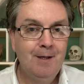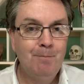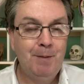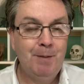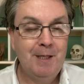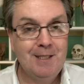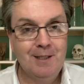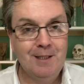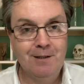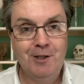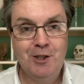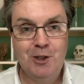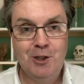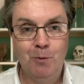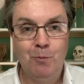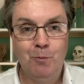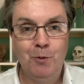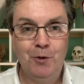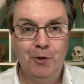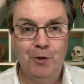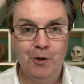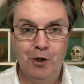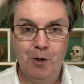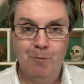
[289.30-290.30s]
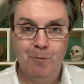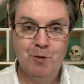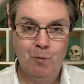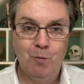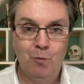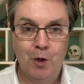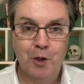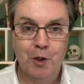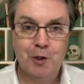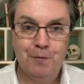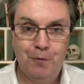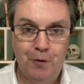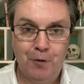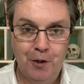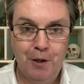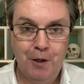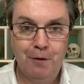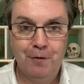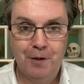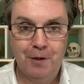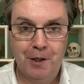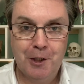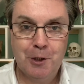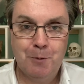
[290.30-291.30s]
Basically someone who comes and works for
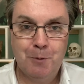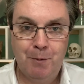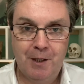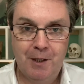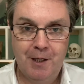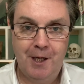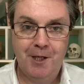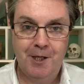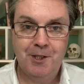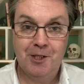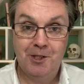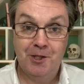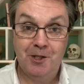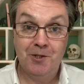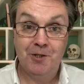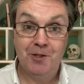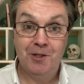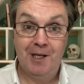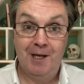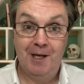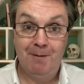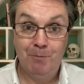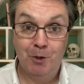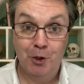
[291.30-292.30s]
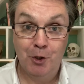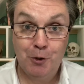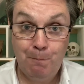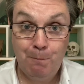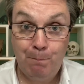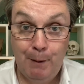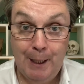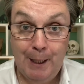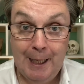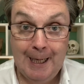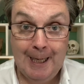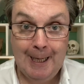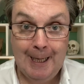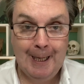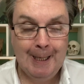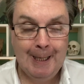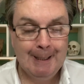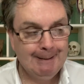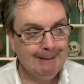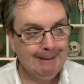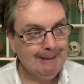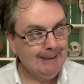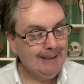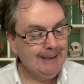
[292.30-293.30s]
you for experience and doesn't get much pay.
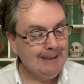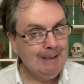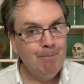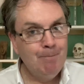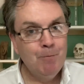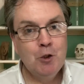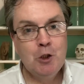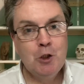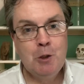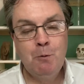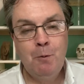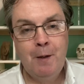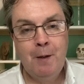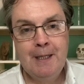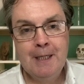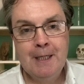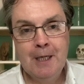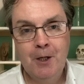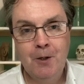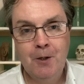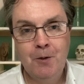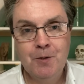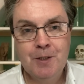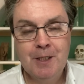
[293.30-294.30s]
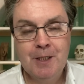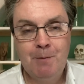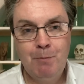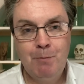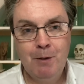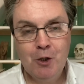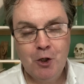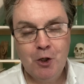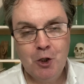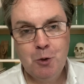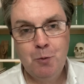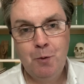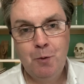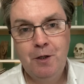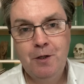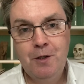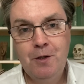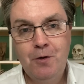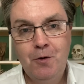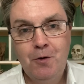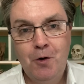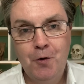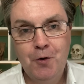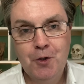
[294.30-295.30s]
So we went out, and because we're in
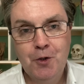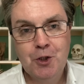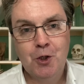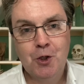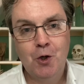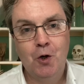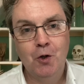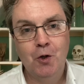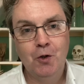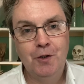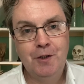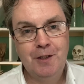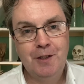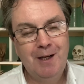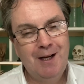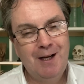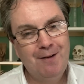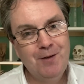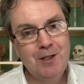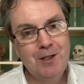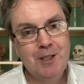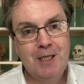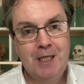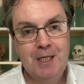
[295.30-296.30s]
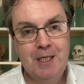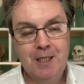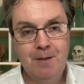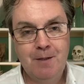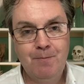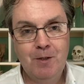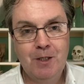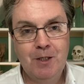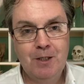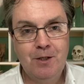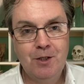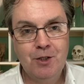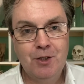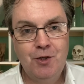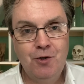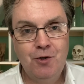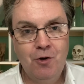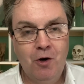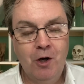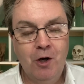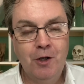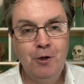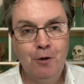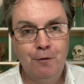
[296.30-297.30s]
the north of Scotland, I have to say that there's
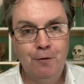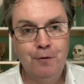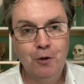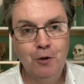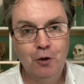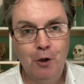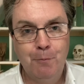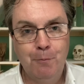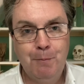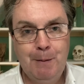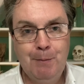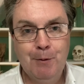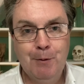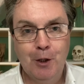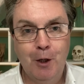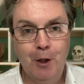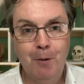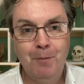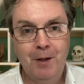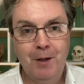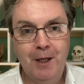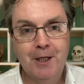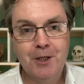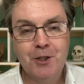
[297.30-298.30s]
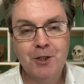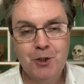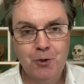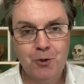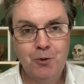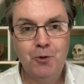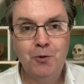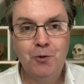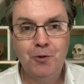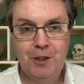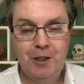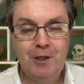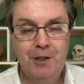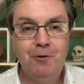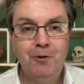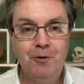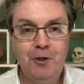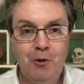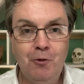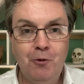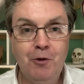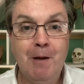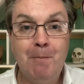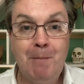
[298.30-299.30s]
not a lot of people up there, so you
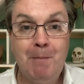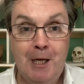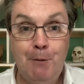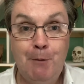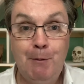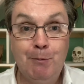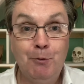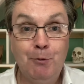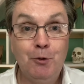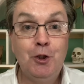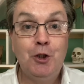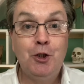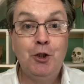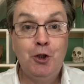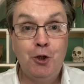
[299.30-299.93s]
don't get many people to